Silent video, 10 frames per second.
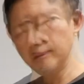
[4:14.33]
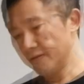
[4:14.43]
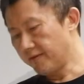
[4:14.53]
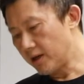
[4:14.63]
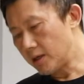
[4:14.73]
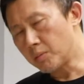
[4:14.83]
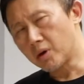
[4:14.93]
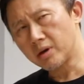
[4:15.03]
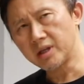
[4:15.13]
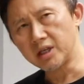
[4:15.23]

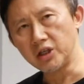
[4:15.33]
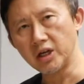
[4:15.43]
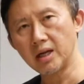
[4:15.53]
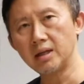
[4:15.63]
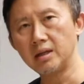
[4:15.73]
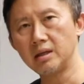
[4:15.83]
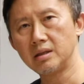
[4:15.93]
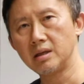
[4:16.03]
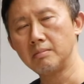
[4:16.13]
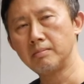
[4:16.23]
Furthermore, the gel in
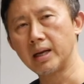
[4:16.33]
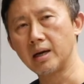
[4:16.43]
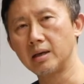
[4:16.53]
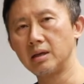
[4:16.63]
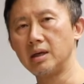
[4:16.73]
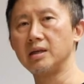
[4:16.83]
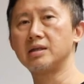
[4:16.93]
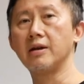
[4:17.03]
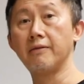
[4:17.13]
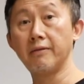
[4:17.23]
this implant
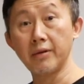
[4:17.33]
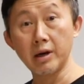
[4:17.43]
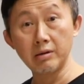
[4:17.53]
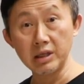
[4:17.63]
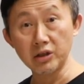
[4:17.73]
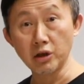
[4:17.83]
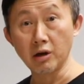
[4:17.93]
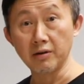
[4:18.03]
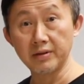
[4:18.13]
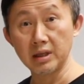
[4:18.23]
is very
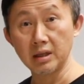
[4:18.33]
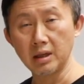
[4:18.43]
soft.